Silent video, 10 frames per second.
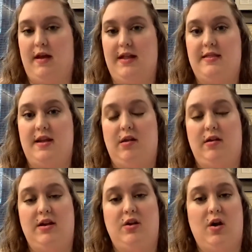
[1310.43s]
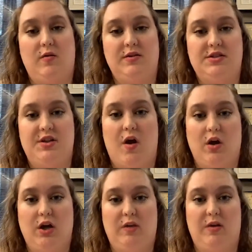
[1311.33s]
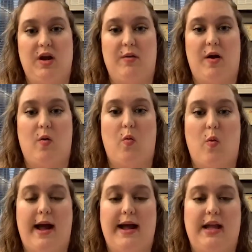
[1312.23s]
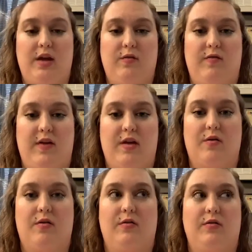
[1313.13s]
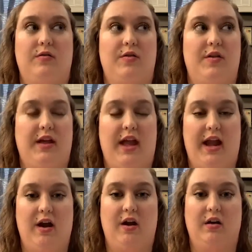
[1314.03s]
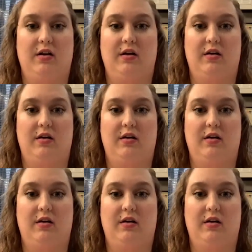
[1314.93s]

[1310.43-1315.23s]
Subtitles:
And then you need to go into the argument about why you feel the care